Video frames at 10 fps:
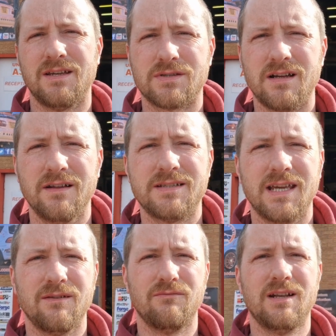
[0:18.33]
it was starting
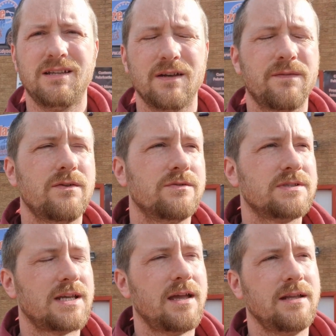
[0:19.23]
to get really
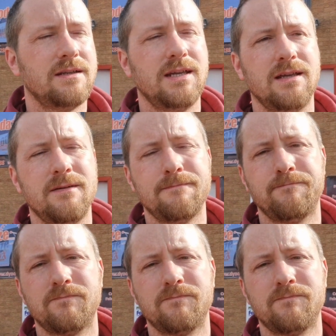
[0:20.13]
difficult to get in gear,